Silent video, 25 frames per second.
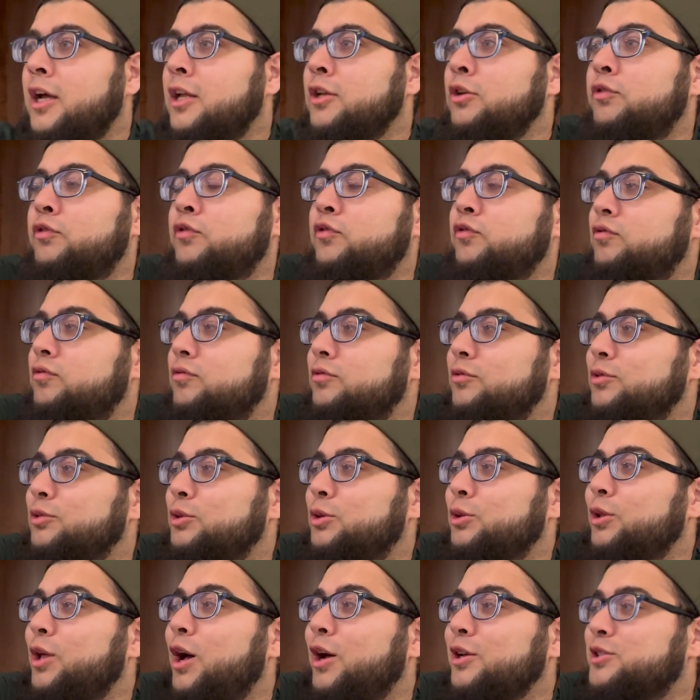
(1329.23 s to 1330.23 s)
and
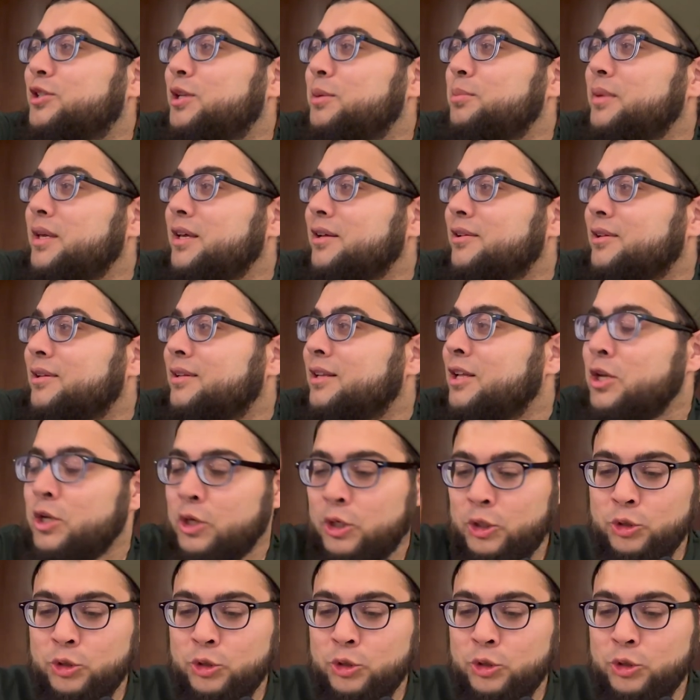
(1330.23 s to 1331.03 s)
you lost the meal.